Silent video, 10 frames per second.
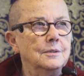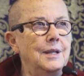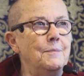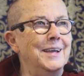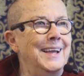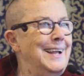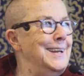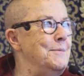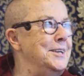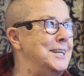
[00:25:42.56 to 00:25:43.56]
Lama,
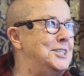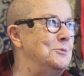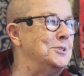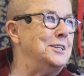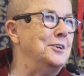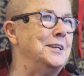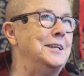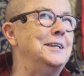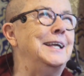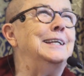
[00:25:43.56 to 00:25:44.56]
Lama Yeshe was in,
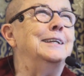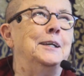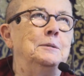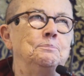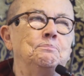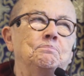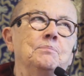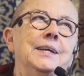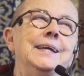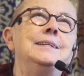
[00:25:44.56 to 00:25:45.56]
in Italy
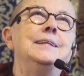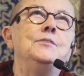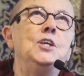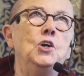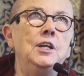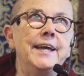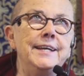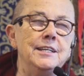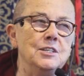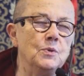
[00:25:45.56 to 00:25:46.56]
in the early
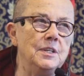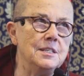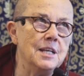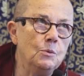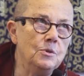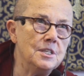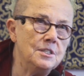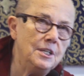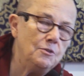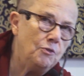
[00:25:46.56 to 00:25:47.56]
80s when he's with his
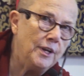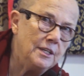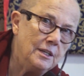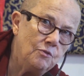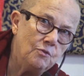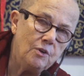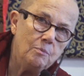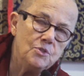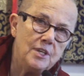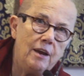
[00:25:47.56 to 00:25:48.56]
dear friend
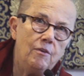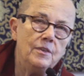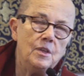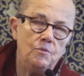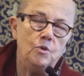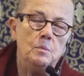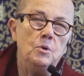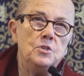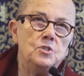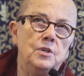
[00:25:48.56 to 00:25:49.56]
from Sera, from the
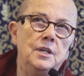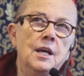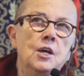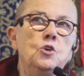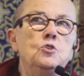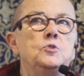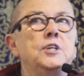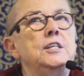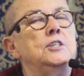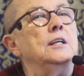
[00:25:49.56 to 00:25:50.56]
monastery, who's
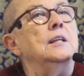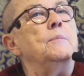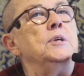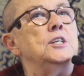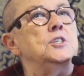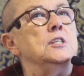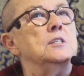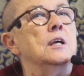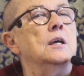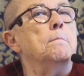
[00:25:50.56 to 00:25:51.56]
teaching Lama
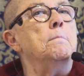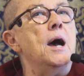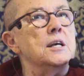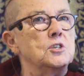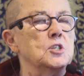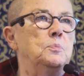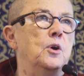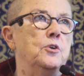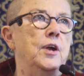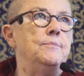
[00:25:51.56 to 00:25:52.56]
Yeshe's master's
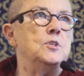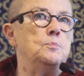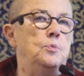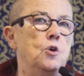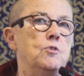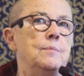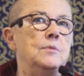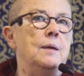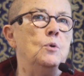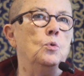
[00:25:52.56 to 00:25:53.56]
program, this program
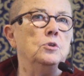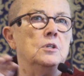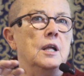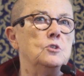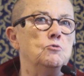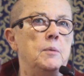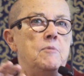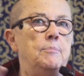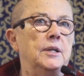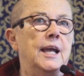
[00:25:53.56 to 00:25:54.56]
Lama wanted, like to re
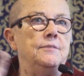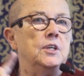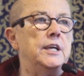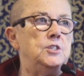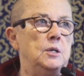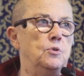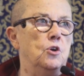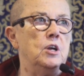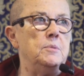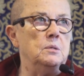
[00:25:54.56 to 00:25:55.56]
replicate the Geshe
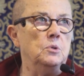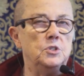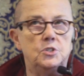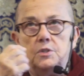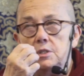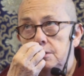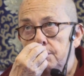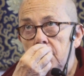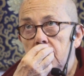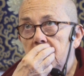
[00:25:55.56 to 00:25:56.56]
program in the monasteries,
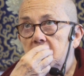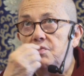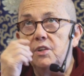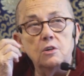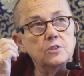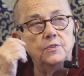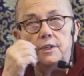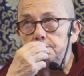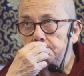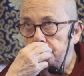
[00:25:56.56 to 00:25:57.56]
the philosophy.